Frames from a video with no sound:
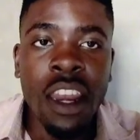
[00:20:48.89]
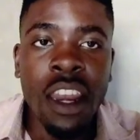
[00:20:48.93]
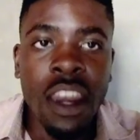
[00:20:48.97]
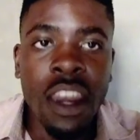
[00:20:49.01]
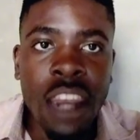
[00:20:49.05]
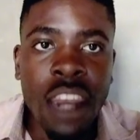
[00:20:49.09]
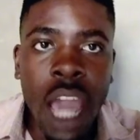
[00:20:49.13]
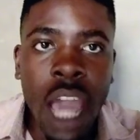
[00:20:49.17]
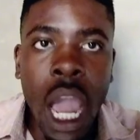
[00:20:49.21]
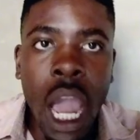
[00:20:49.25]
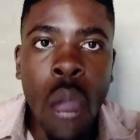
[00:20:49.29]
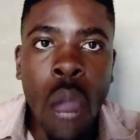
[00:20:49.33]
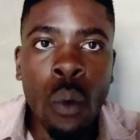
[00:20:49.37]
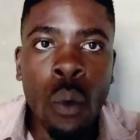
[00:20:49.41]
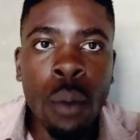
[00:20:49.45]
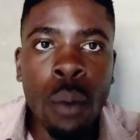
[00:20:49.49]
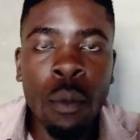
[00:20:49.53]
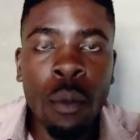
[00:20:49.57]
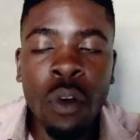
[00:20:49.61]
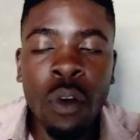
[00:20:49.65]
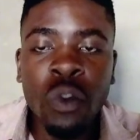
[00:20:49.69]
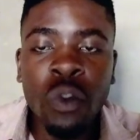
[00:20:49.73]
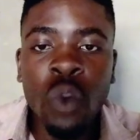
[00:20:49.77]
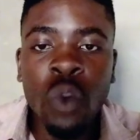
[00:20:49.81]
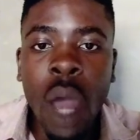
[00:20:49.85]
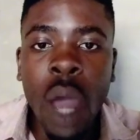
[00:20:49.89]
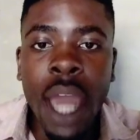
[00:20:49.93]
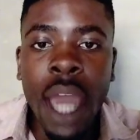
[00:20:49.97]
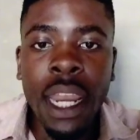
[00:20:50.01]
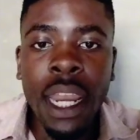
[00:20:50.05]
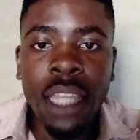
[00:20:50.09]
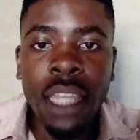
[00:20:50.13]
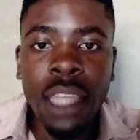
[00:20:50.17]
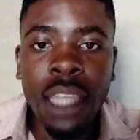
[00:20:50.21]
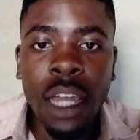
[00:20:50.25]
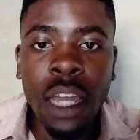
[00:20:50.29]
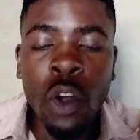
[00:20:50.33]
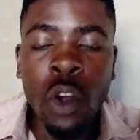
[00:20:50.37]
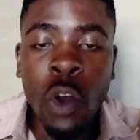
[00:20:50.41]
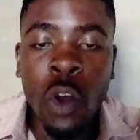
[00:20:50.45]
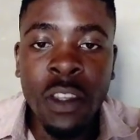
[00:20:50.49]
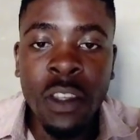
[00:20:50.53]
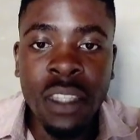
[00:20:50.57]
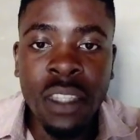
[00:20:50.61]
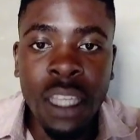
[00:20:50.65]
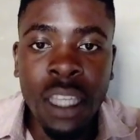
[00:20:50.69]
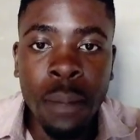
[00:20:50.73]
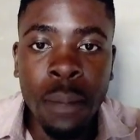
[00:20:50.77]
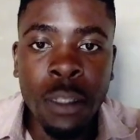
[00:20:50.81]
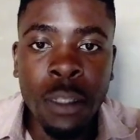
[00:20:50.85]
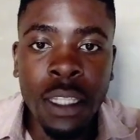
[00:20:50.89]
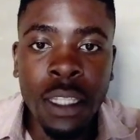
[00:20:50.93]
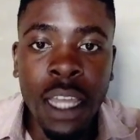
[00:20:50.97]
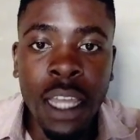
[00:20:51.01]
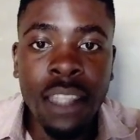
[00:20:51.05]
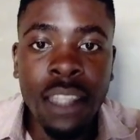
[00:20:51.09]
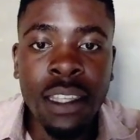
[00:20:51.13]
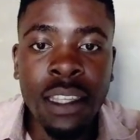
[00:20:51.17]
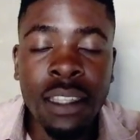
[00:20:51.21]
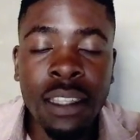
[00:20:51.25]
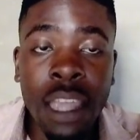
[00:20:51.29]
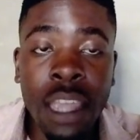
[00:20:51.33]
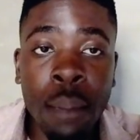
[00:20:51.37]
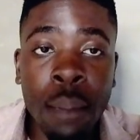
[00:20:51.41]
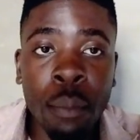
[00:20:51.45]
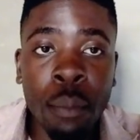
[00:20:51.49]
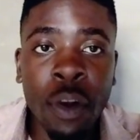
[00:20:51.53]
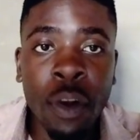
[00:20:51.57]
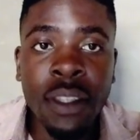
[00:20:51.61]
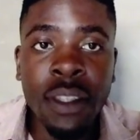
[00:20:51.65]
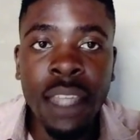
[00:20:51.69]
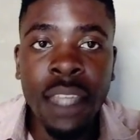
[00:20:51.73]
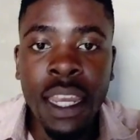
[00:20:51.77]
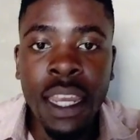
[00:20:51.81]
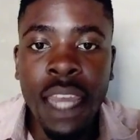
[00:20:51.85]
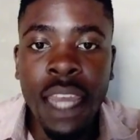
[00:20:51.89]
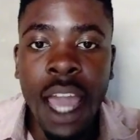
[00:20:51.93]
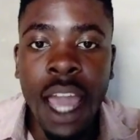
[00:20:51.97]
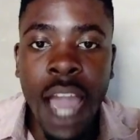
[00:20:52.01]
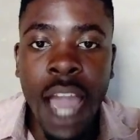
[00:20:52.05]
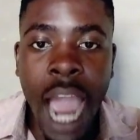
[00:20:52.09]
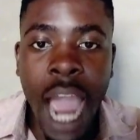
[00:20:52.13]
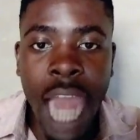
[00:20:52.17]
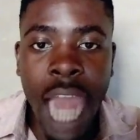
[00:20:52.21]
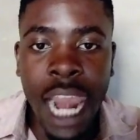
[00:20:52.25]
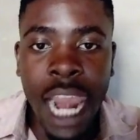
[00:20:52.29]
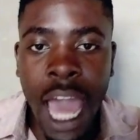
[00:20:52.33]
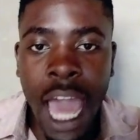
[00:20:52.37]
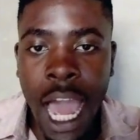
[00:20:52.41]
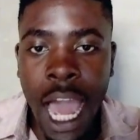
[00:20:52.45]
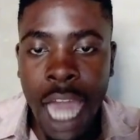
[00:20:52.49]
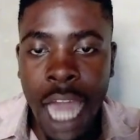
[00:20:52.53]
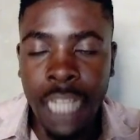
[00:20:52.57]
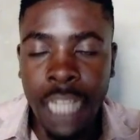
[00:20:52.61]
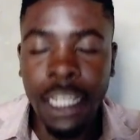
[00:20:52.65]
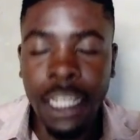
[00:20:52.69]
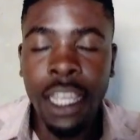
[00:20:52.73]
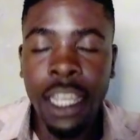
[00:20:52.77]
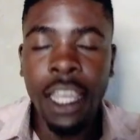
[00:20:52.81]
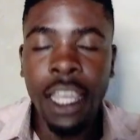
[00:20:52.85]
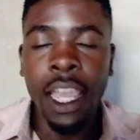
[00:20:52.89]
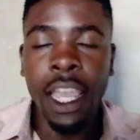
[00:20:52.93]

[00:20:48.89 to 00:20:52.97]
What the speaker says: Now we move to another concept that is important, halal.